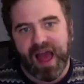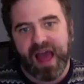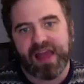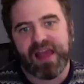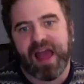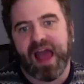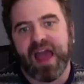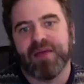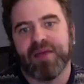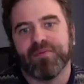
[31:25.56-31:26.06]

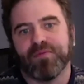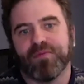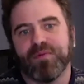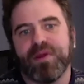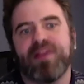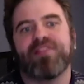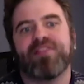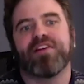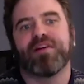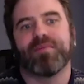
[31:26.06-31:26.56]
I am
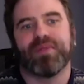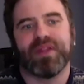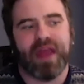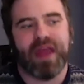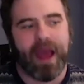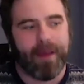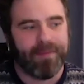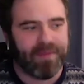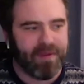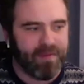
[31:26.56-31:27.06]

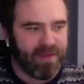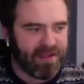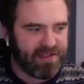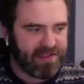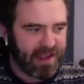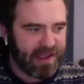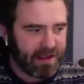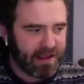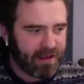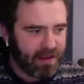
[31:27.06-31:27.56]
reasonably
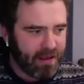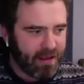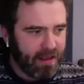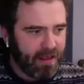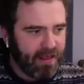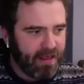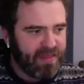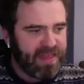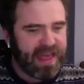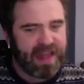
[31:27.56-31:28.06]
optimistic
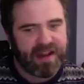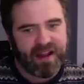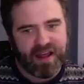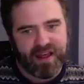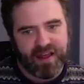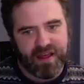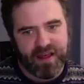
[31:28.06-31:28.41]
that